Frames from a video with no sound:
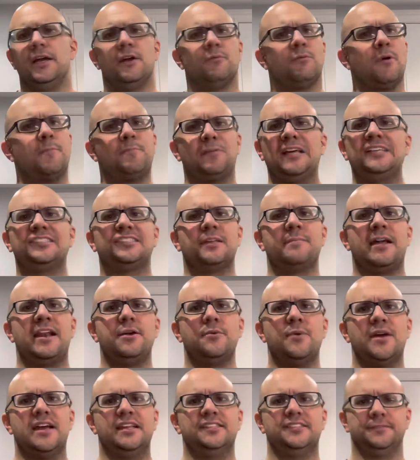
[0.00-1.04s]
replace them
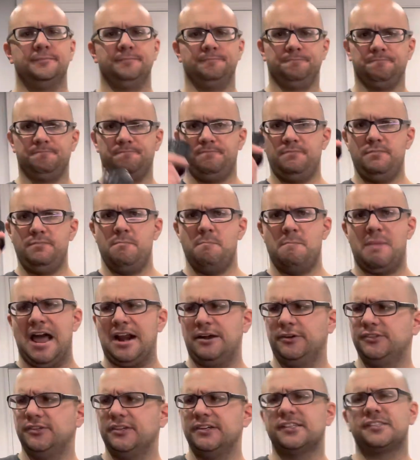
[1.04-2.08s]
anyways.
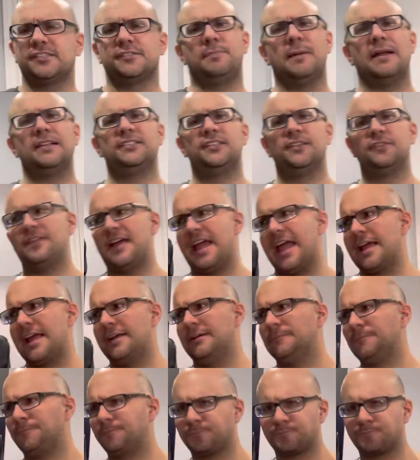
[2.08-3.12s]
Batteries are inexpensive, and